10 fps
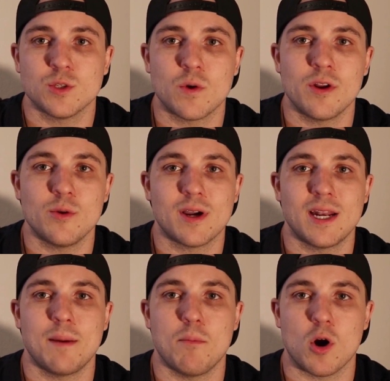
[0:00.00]
So I ran into a
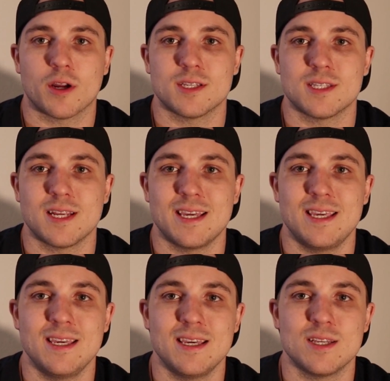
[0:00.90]
guy named Marcus today.
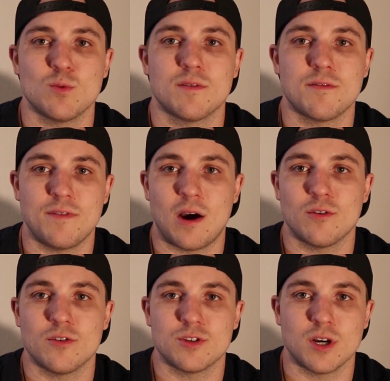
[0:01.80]
He is one of the
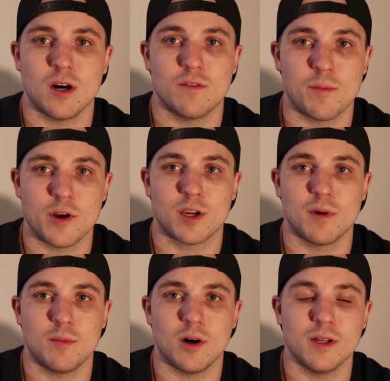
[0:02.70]
founders of American
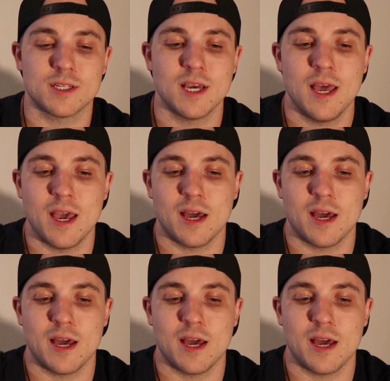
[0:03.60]
Metabolics,